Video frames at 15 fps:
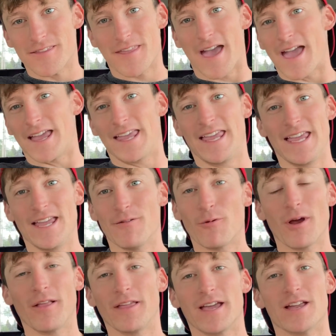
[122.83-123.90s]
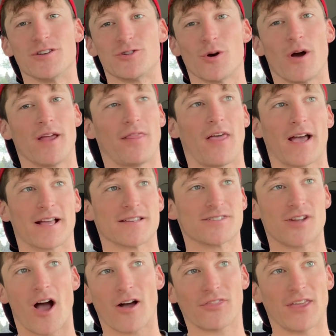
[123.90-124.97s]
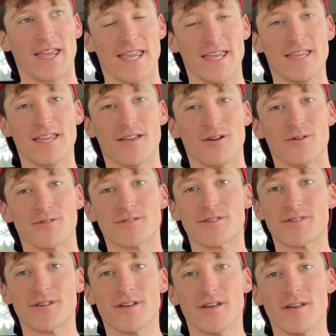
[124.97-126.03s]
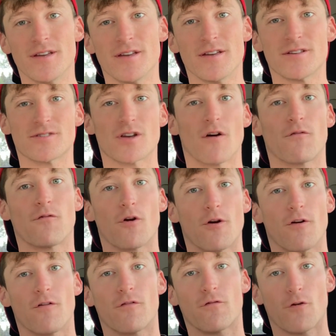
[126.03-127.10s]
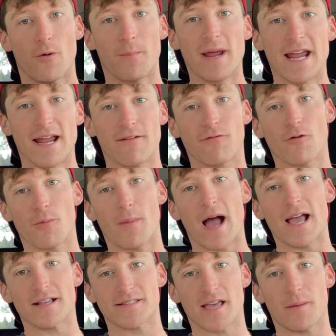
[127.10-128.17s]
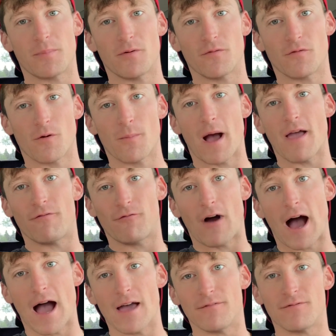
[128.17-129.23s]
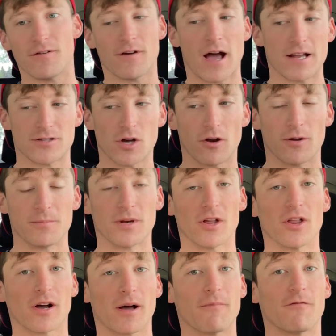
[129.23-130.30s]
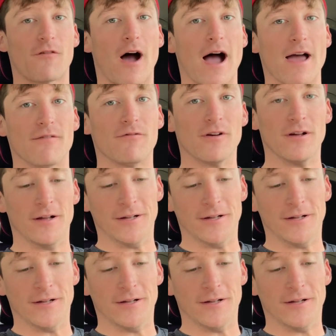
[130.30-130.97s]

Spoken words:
that he really enjoyed, like a stock that he used. So for me, for my example, for my 5, I told him to look up 5.